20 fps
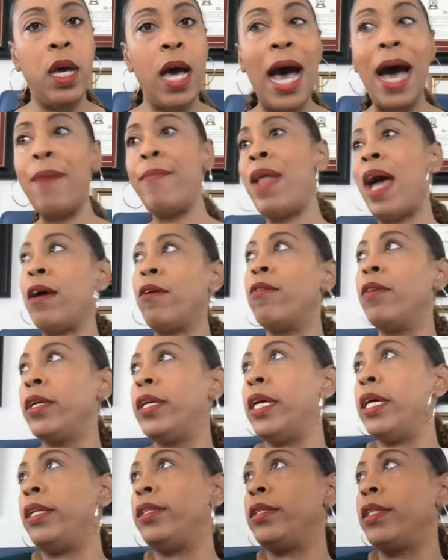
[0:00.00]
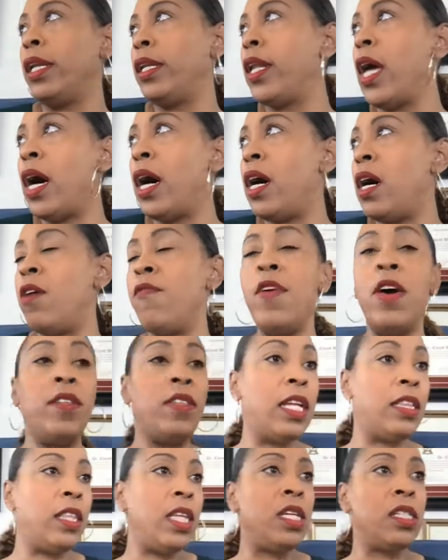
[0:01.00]
I'm not going to get the love
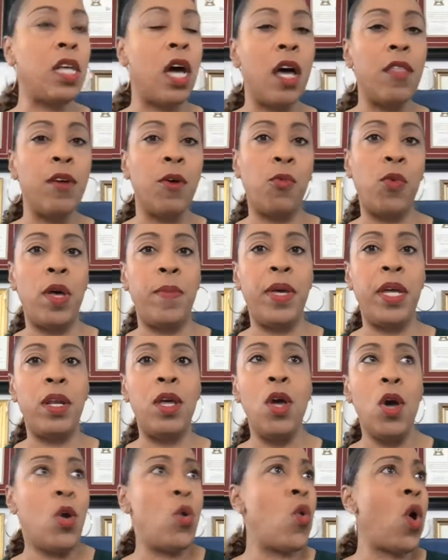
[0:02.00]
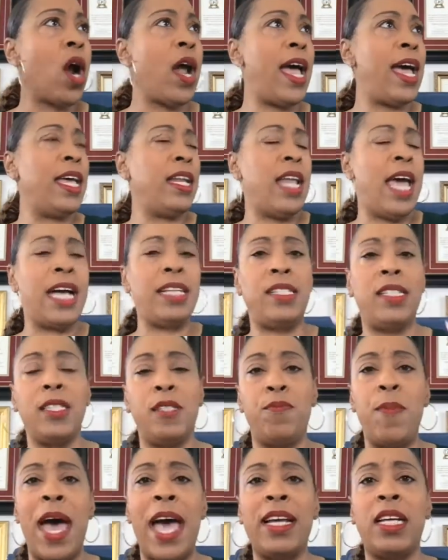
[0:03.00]
that these other women who are in
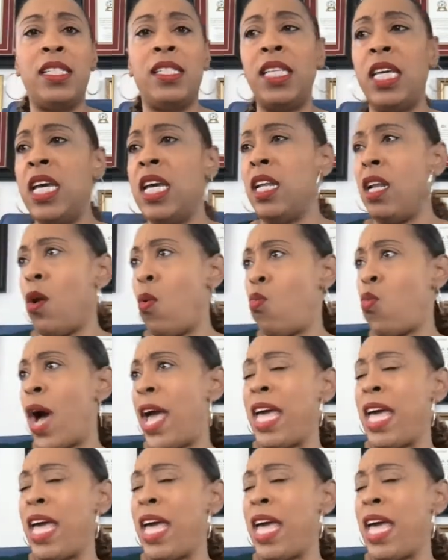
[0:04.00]
Essence Magazine and a White